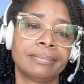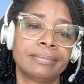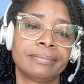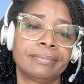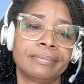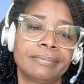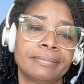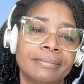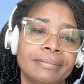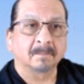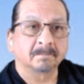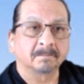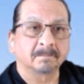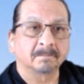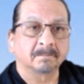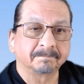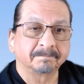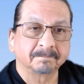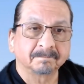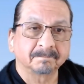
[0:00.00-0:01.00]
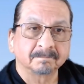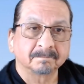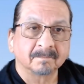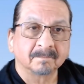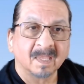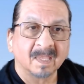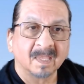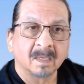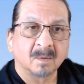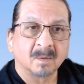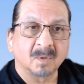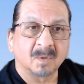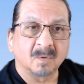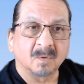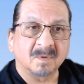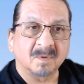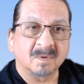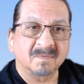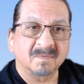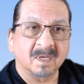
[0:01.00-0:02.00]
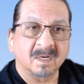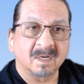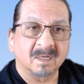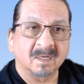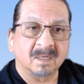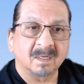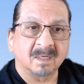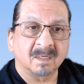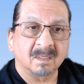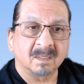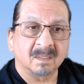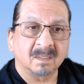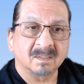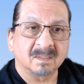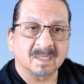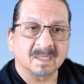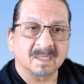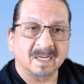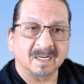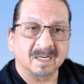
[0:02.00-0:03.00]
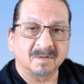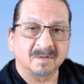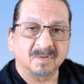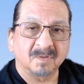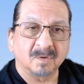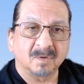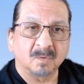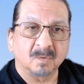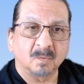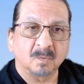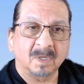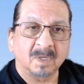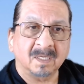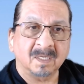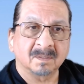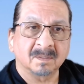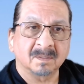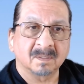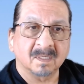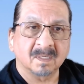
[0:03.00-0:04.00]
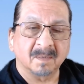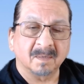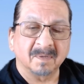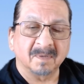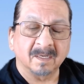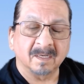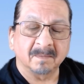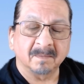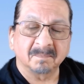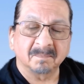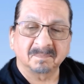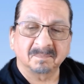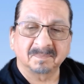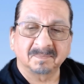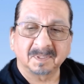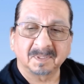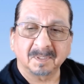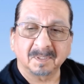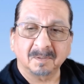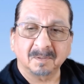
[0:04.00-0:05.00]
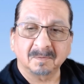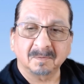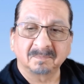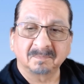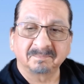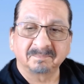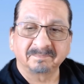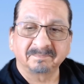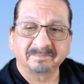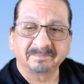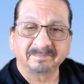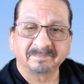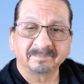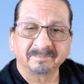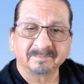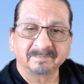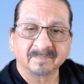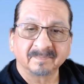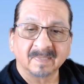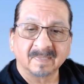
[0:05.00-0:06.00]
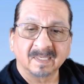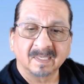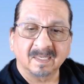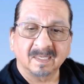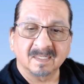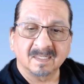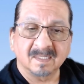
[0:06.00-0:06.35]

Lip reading: Okay. Well, we've got an exciting few weeks coming up. So, and